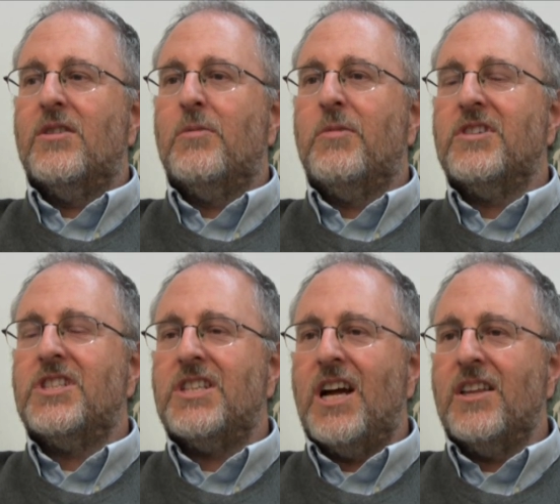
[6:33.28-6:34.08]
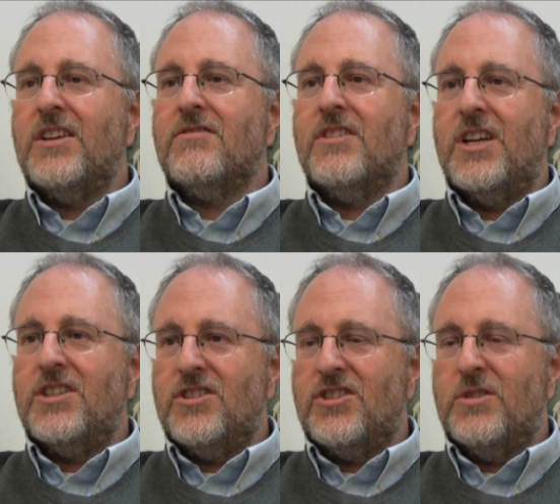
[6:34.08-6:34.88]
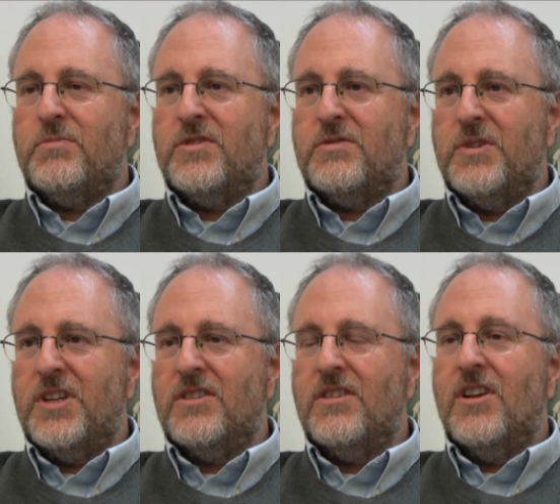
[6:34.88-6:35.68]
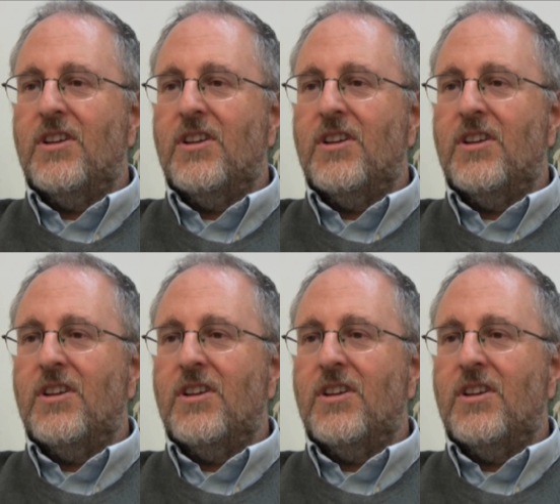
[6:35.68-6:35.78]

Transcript: The most salient relationship between